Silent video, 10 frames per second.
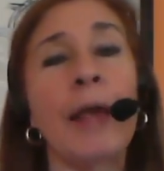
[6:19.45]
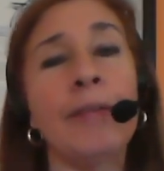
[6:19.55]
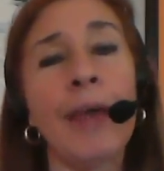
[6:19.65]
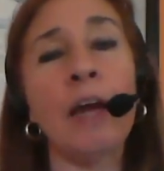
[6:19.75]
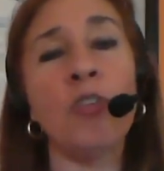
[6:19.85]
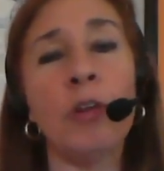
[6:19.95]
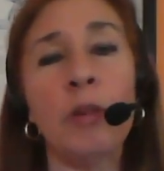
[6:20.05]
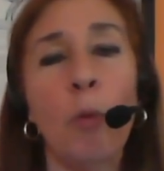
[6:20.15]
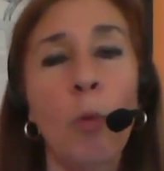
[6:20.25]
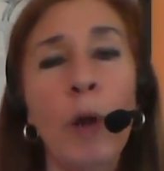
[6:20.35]
It's actually
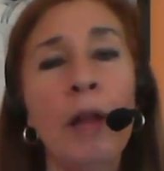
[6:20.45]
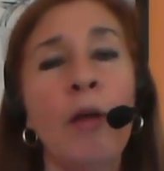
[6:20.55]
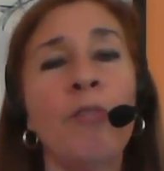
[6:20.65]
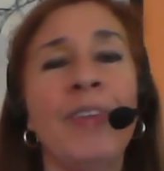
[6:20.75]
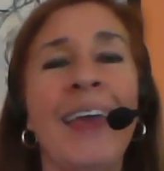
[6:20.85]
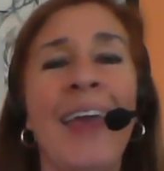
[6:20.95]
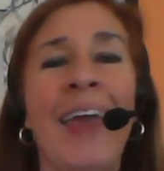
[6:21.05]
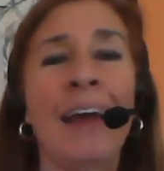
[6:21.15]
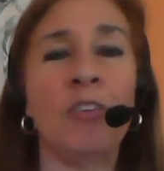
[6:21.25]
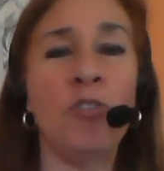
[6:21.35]
the will of the
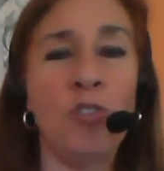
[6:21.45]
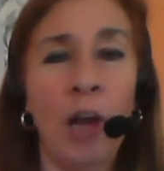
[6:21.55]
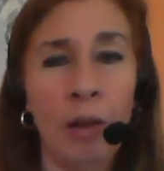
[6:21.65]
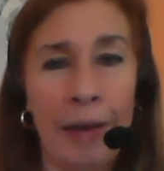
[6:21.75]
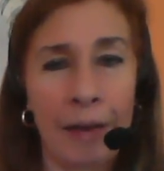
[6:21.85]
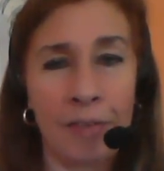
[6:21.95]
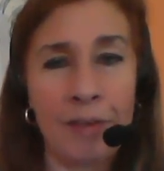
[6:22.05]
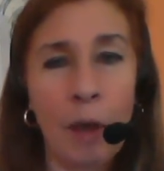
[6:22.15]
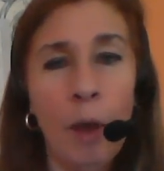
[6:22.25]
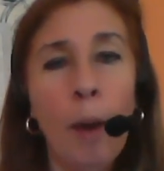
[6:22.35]
angelics.